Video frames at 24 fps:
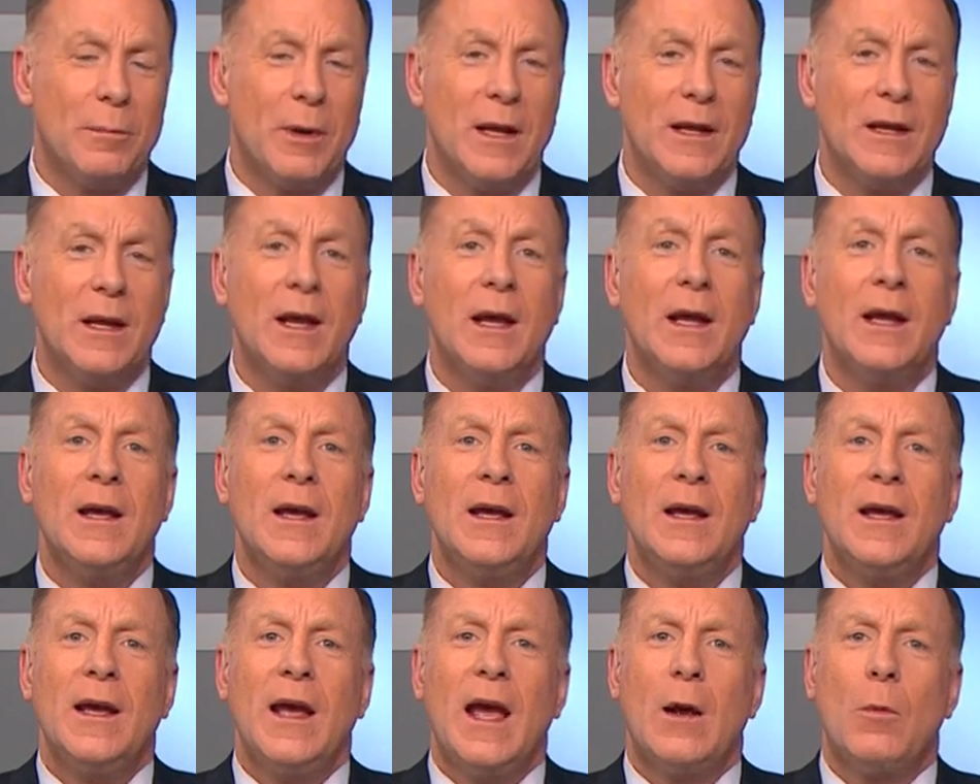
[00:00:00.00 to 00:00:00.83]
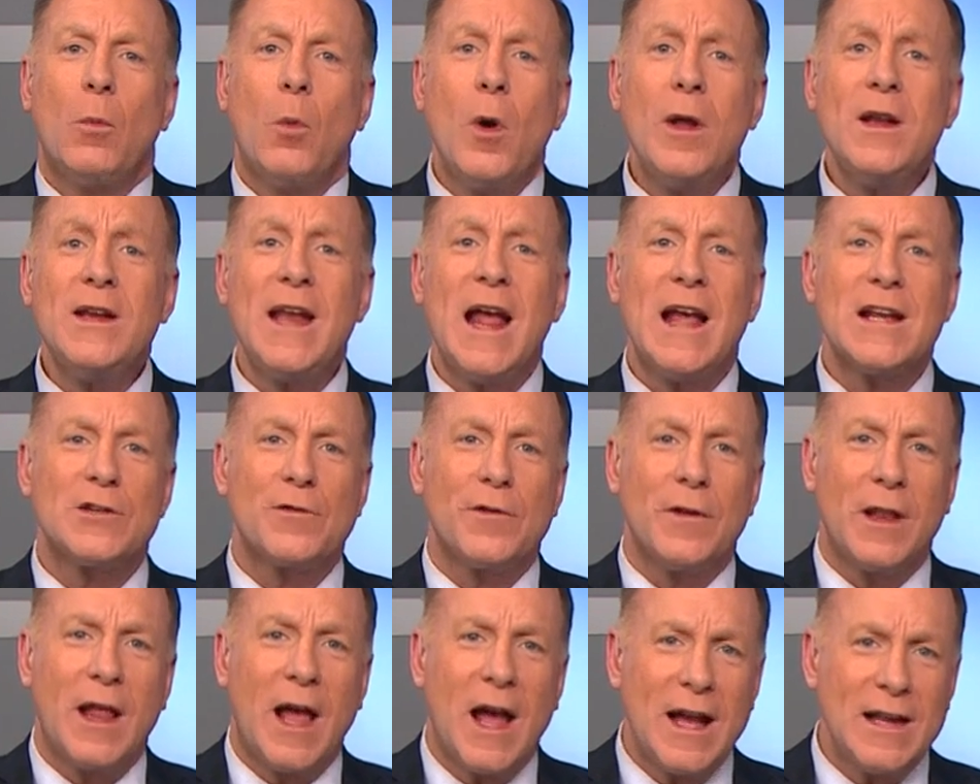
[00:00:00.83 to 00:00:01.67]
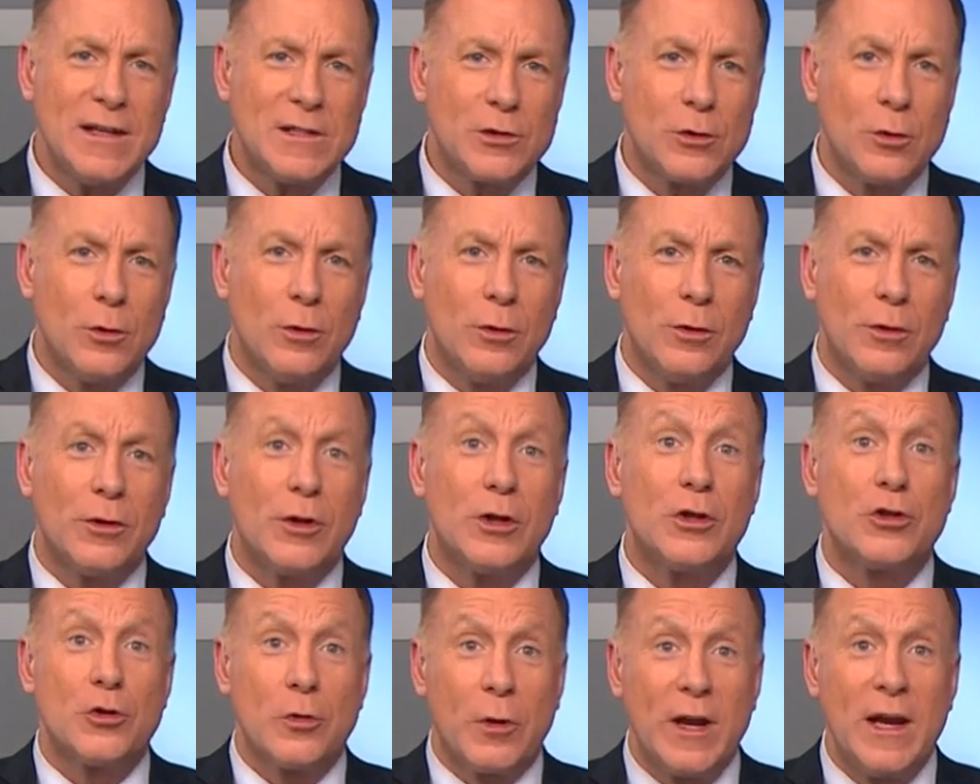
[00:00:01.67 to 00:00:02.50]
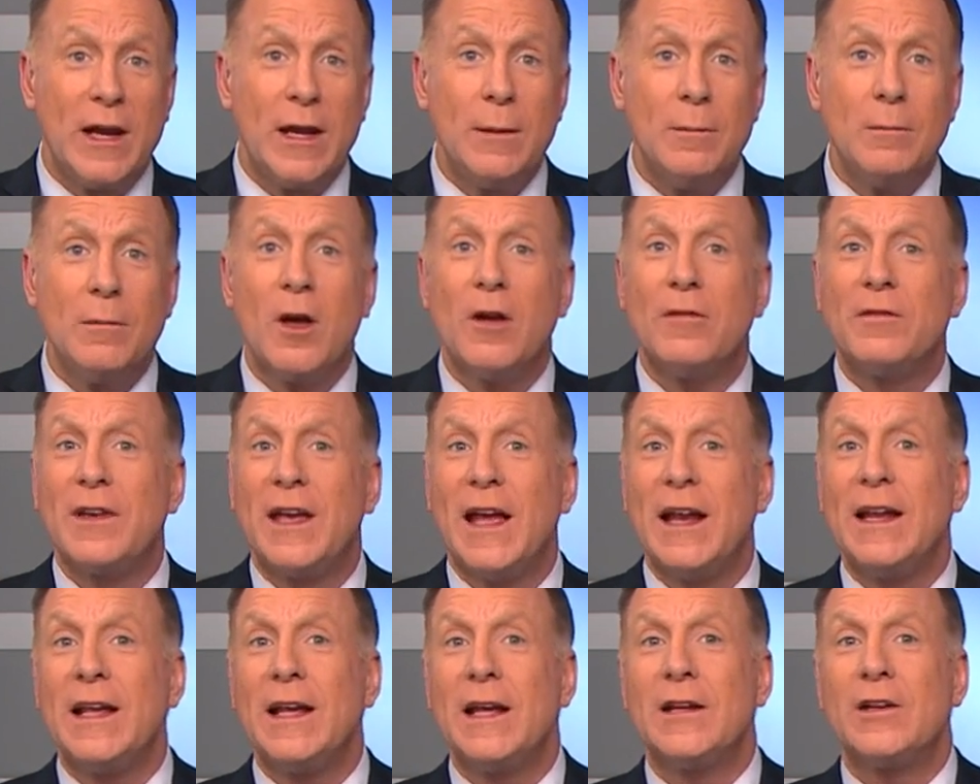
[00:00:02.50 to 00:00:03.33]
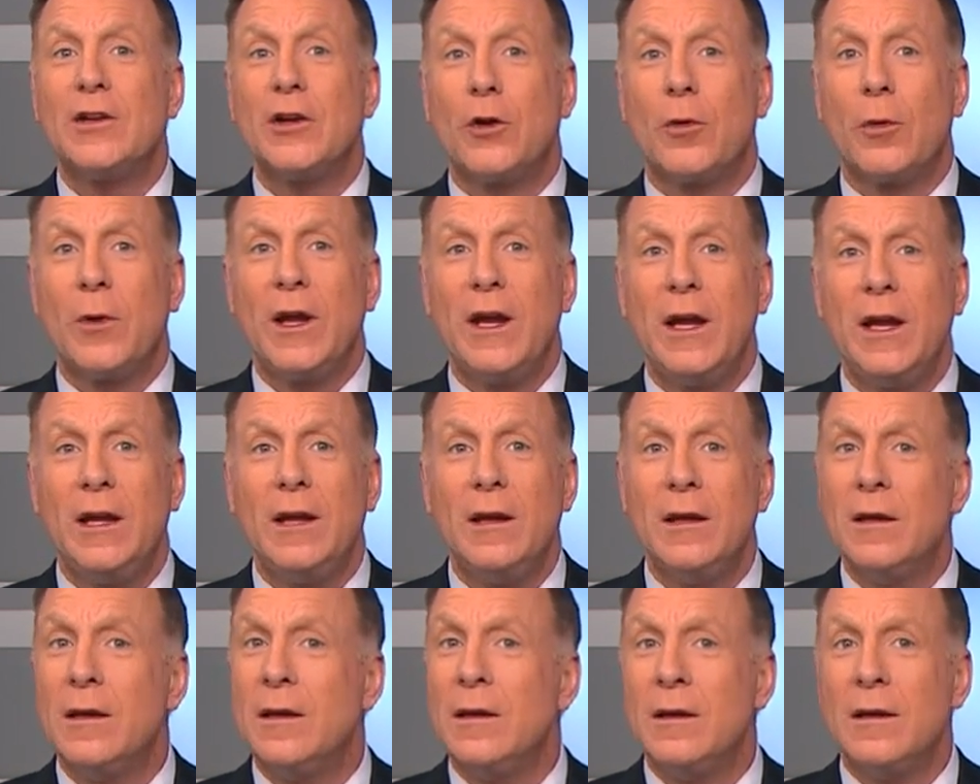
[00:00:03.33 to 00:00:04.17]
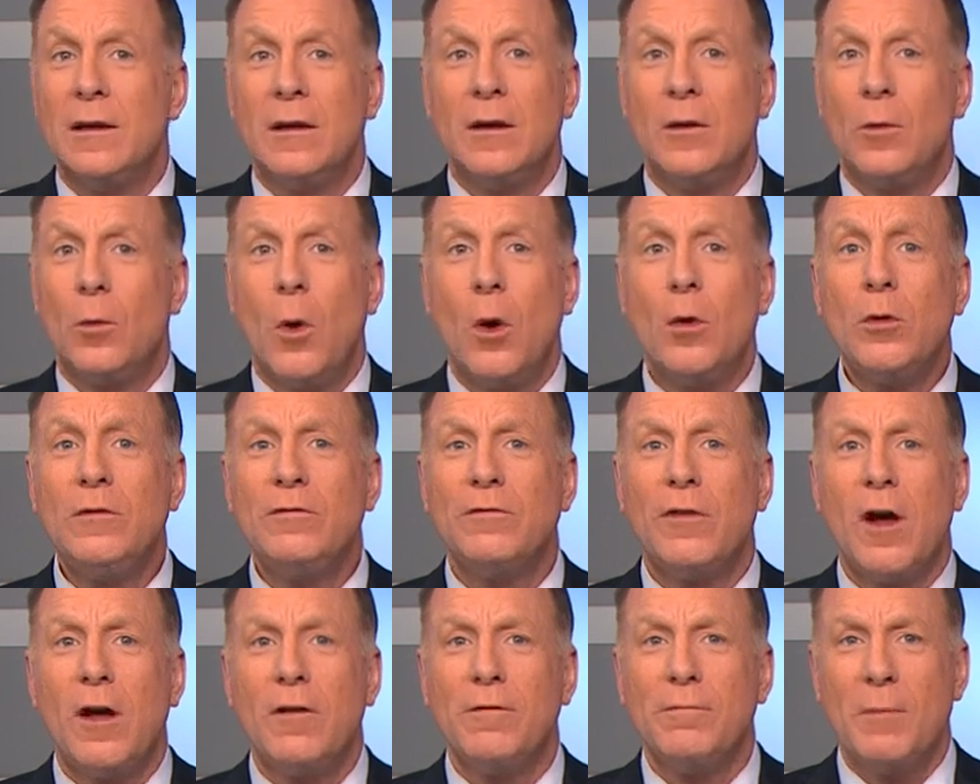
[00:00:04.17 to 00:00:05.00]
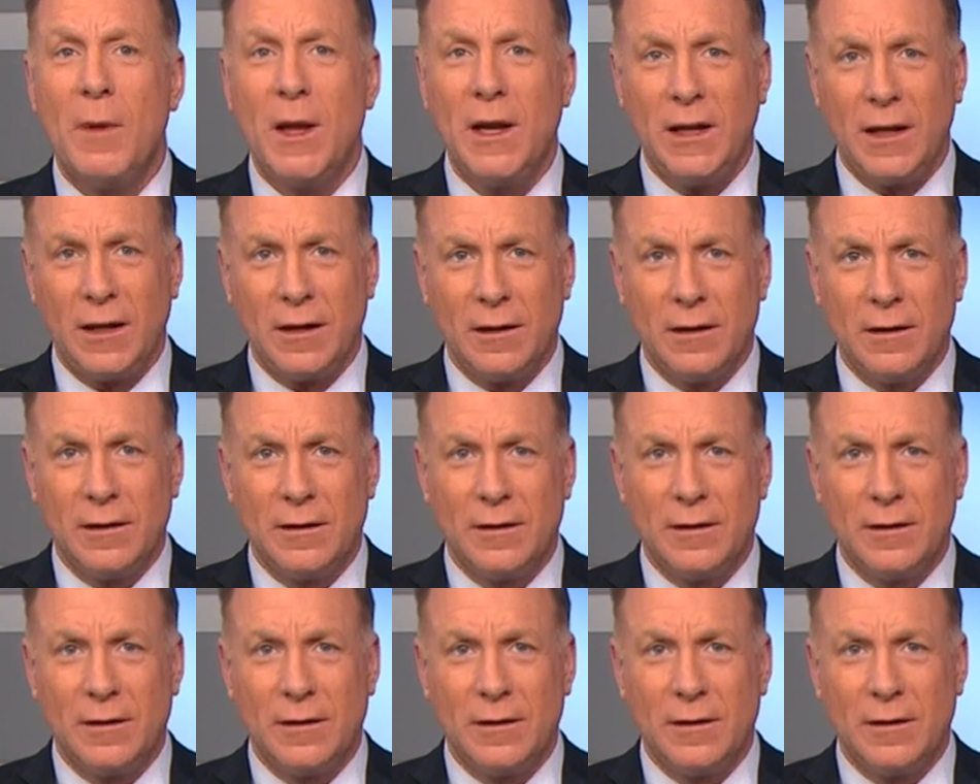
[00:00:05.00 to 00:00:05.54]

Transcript: But at one Nashville high school, the dream of getting a degree won't involve money.